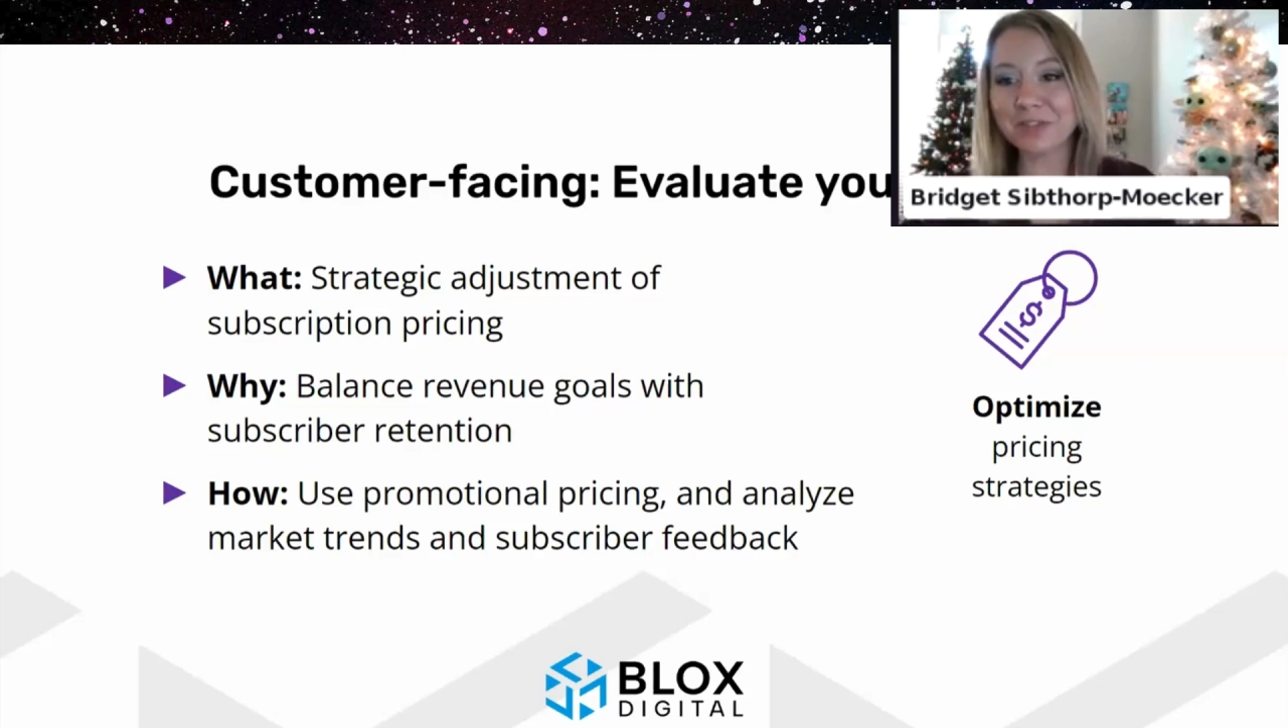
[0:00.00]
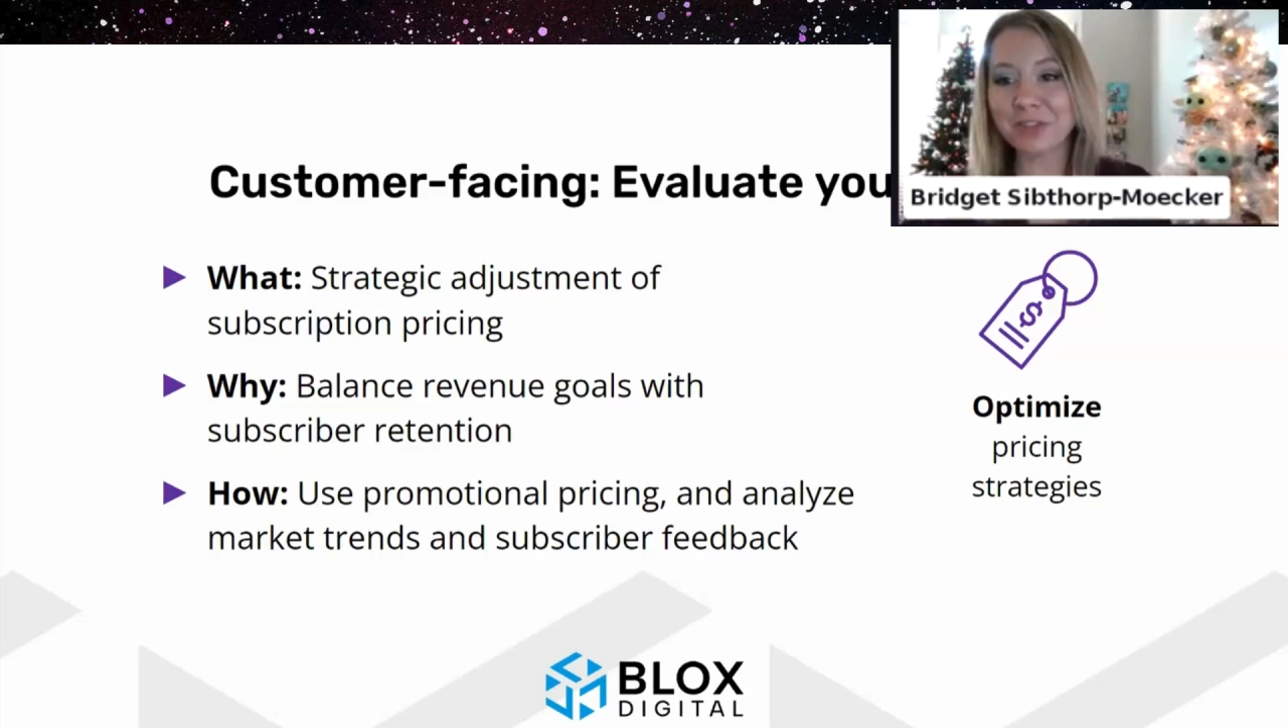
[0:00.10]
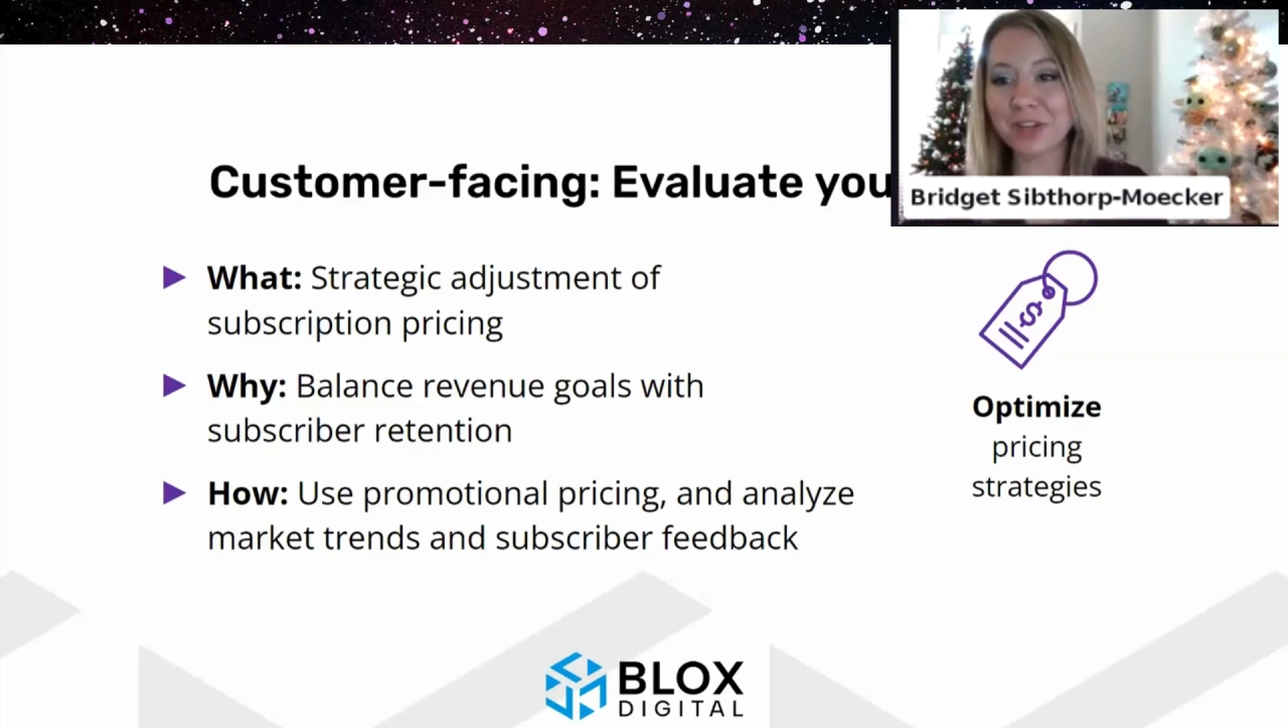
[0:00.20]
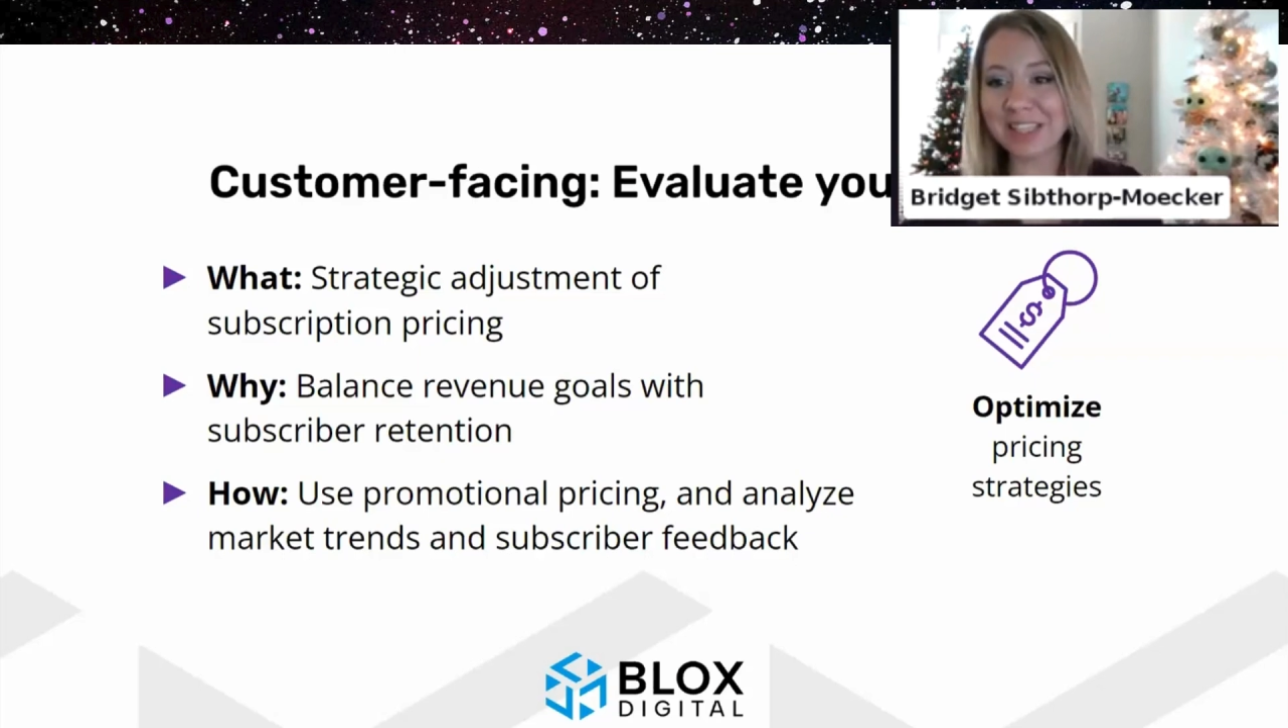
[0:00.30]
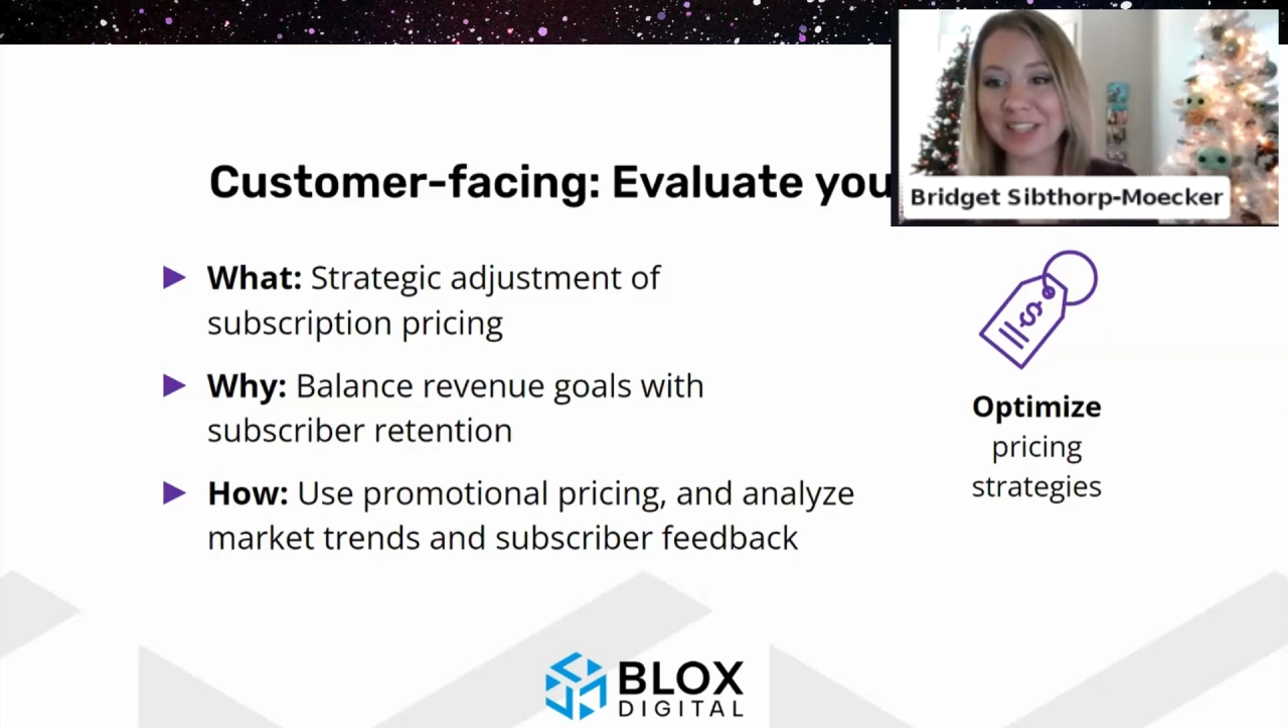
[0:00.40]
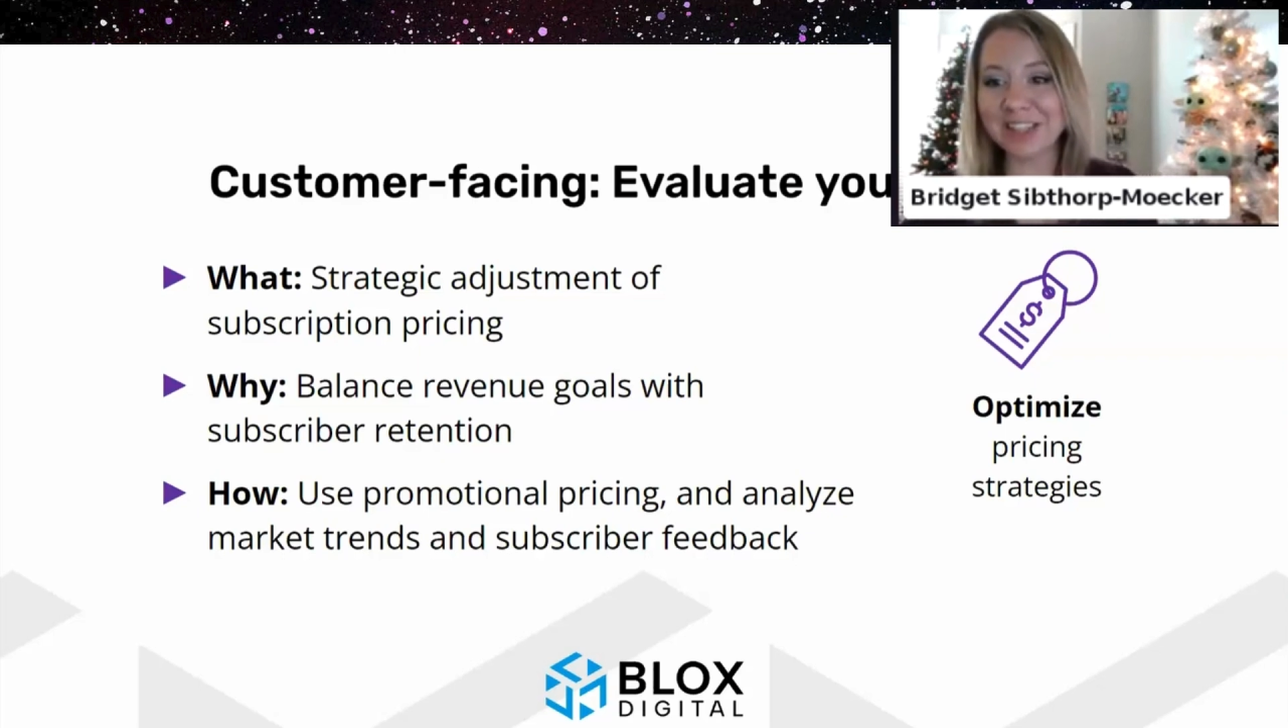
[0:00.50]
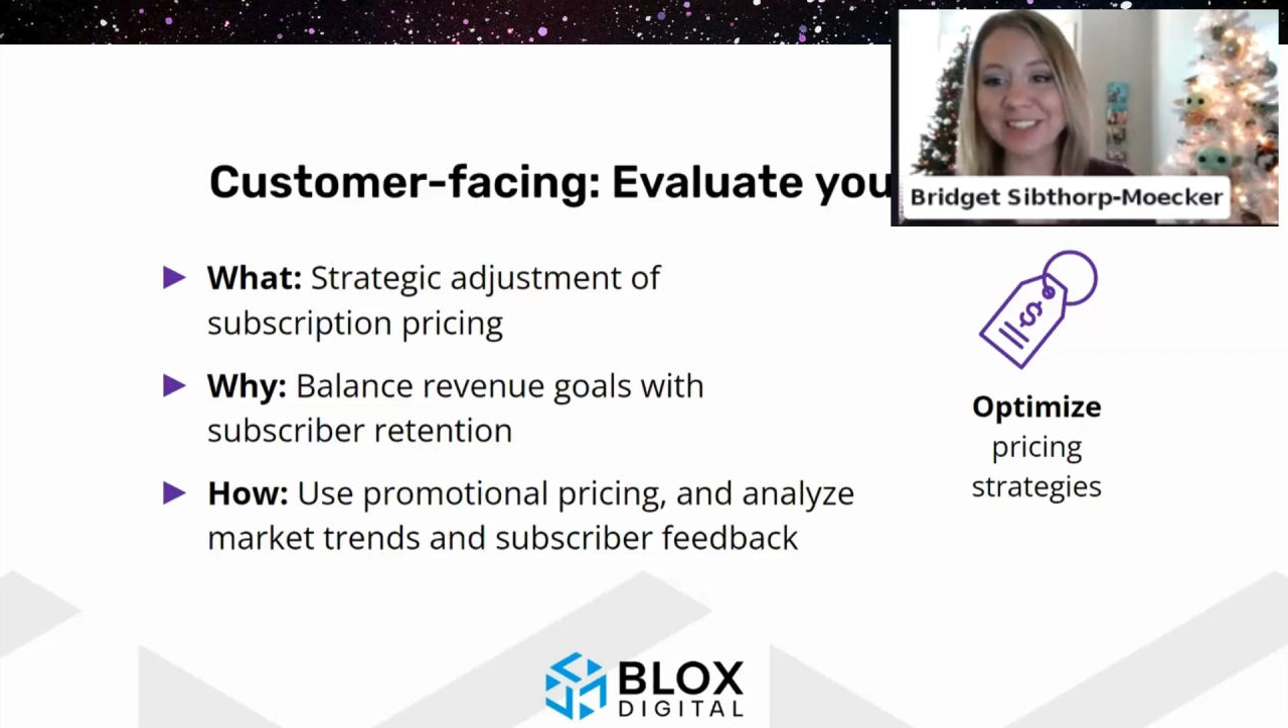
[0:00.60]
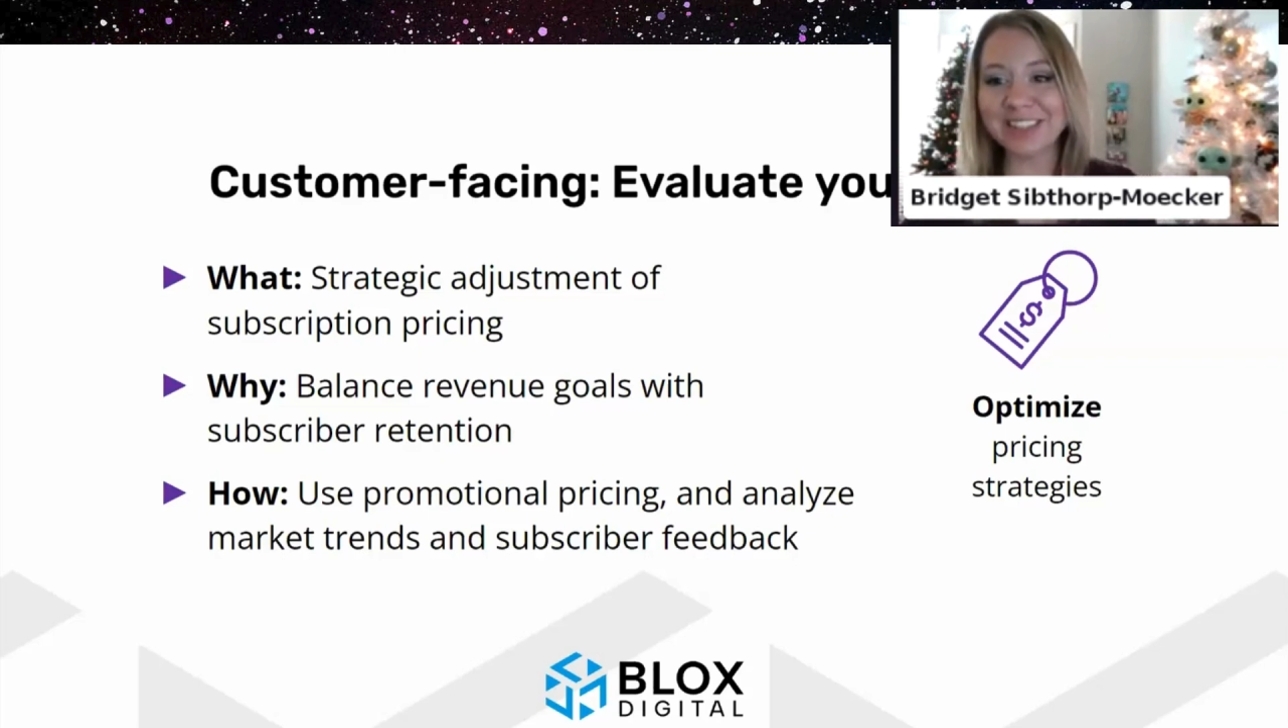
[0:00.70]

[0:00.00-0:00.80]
for a year,